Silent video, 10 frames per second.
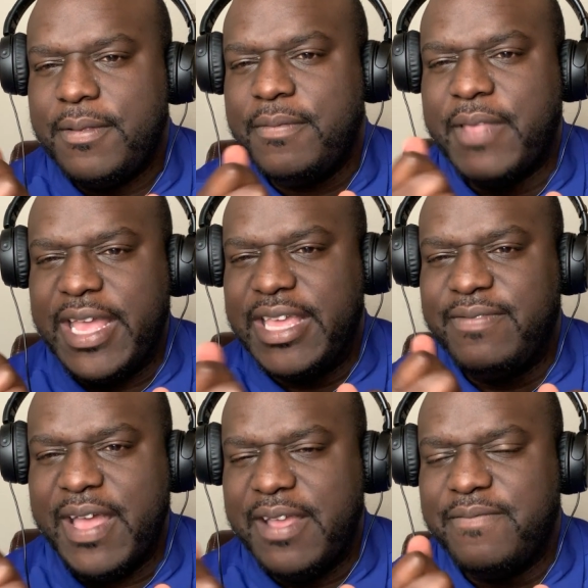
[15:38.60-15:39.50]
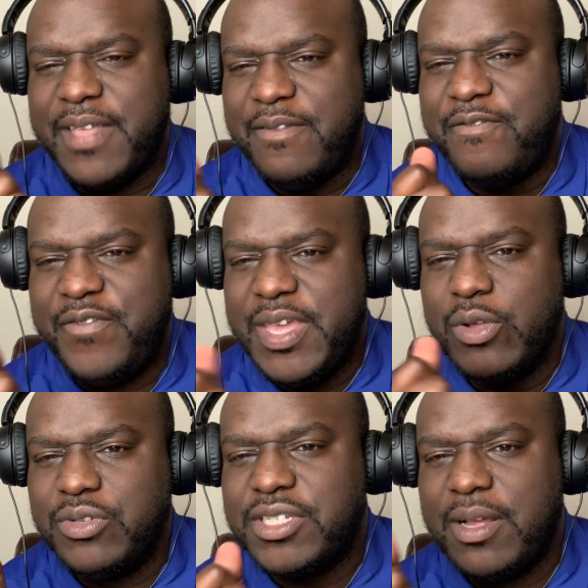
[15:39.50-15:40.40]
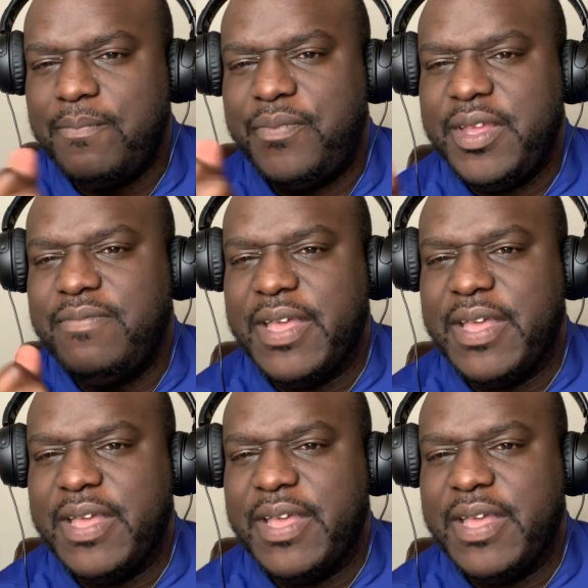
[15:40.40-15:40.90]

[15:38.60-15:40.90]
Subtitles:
they feel something,